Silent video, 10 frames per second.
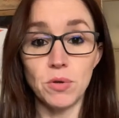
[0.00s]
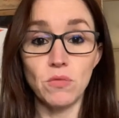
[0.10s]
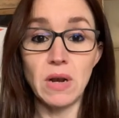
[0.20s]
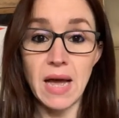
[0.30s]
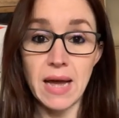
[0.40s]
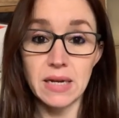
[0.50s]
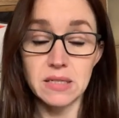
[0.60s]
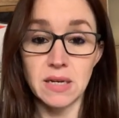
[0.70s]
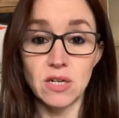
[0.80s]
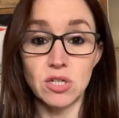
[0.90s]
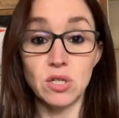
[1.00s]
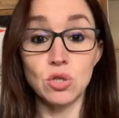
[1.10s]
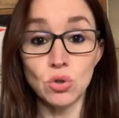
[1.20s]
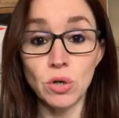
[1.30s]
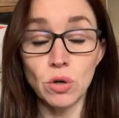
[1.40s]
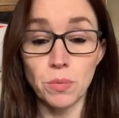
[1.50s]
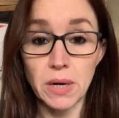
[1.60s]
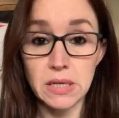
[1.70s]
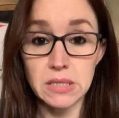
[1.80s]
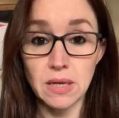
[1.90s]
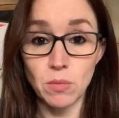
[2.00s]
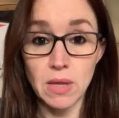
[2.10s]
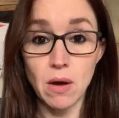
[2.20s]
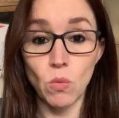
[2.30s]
you relax and actually enjoy your pregnancy without